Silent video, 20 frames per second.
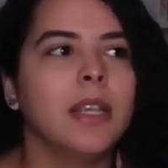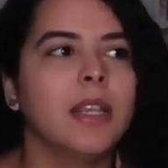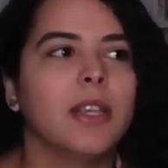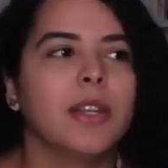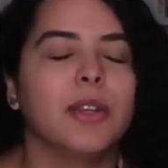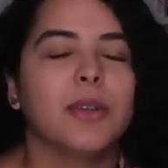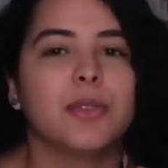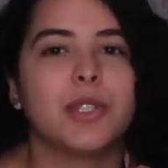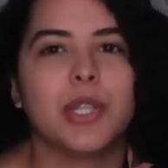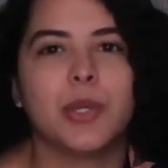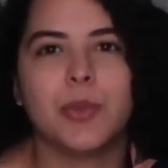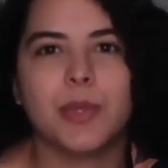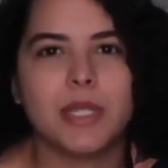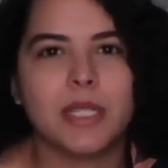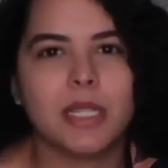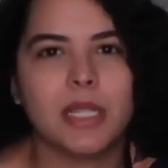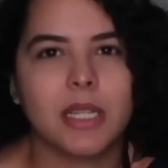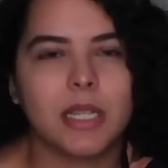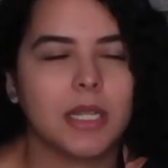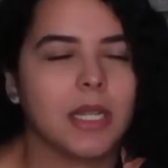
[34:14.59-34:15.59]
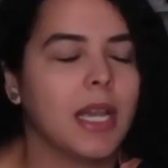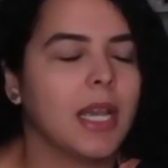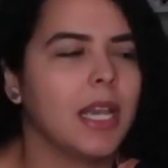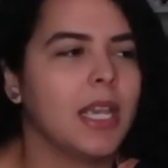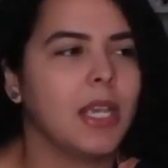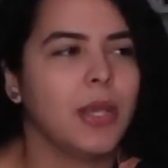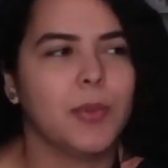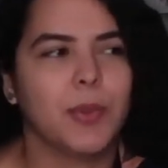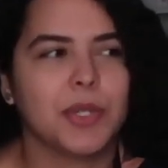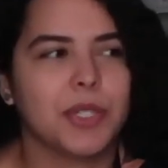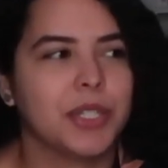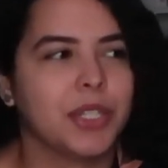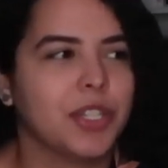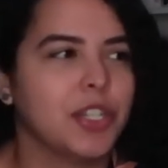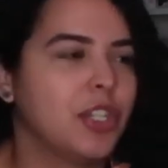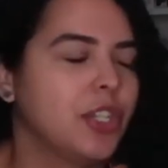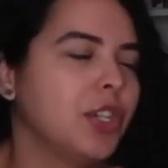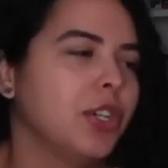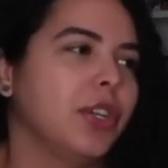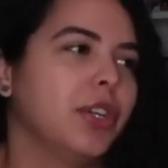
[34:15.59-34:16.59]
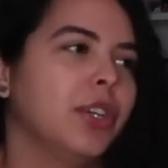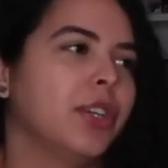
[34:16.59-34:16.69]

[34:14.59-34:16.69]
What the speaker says: You know, she wasn't gonna die, he wasn't gonna turn